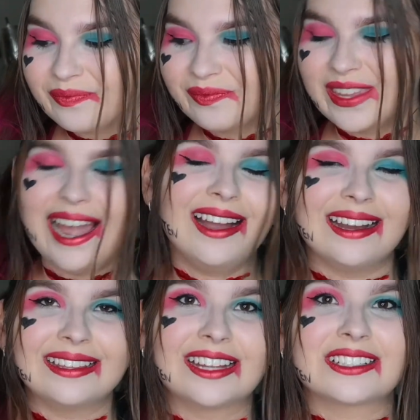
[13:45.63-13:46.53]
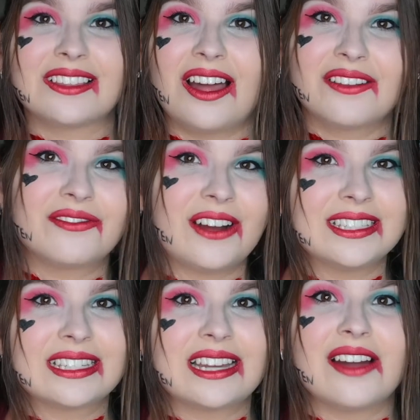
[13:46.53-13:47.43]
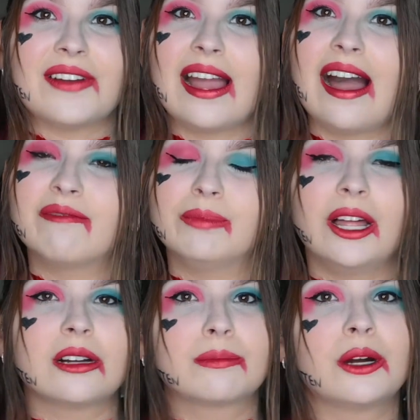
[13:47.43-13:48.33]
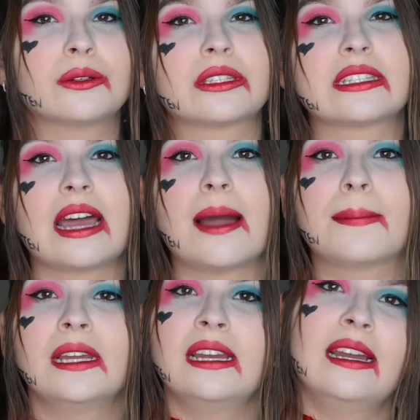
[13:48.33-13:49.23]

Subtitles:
yeah, there's a lot of fun stuff. I have blog posts up.